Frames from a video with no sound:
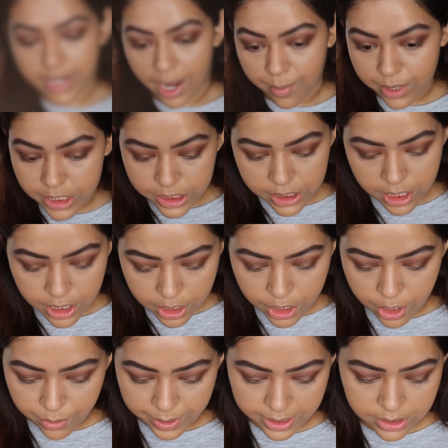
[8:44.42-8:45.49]
Now we're just going to
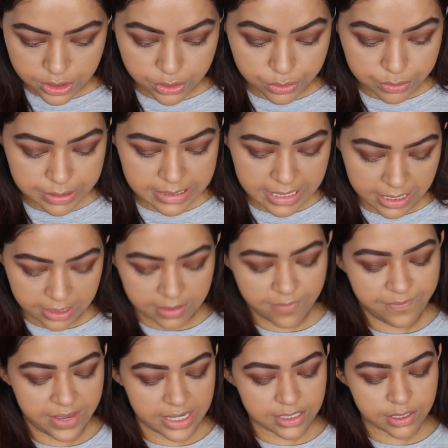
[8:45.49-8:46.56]
go into setting
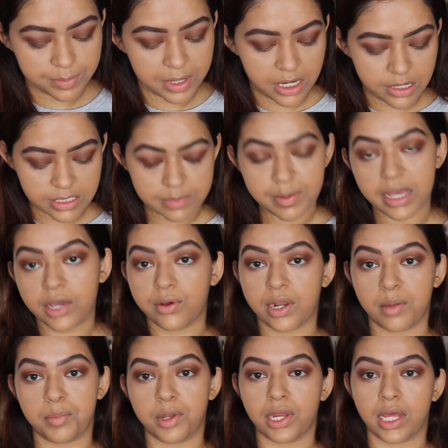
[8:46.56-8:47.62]
the face. So I'm going to use my
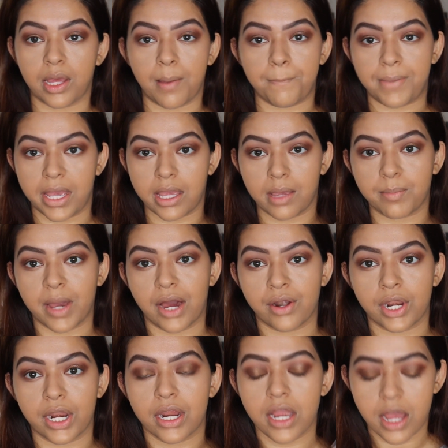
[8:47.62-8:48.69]
Huda Beauty baking
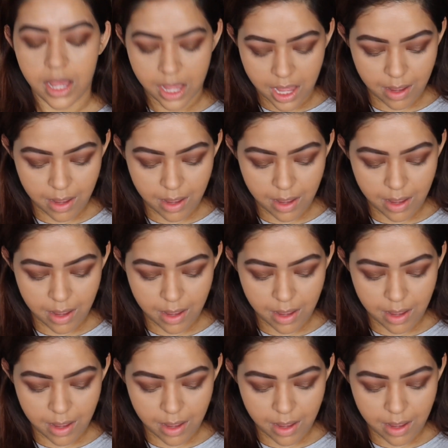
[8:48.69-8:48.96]
powder.